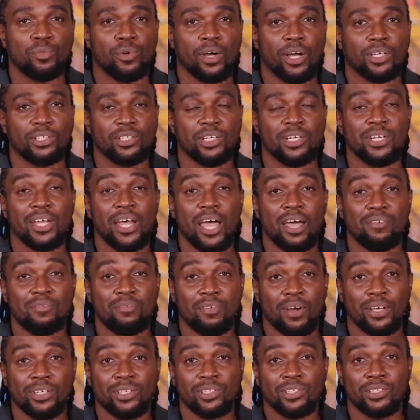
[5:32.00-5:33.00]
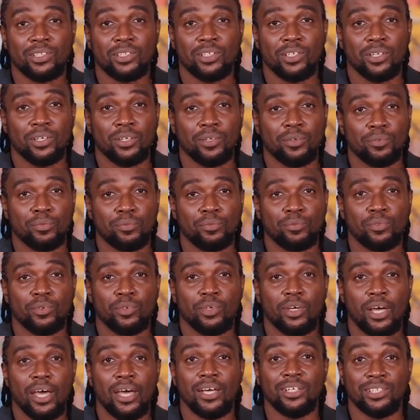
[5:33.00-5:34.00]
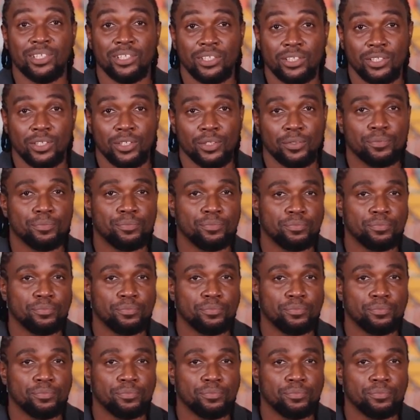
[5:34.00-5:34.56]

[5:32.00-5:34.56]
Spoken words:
as a diverse entity.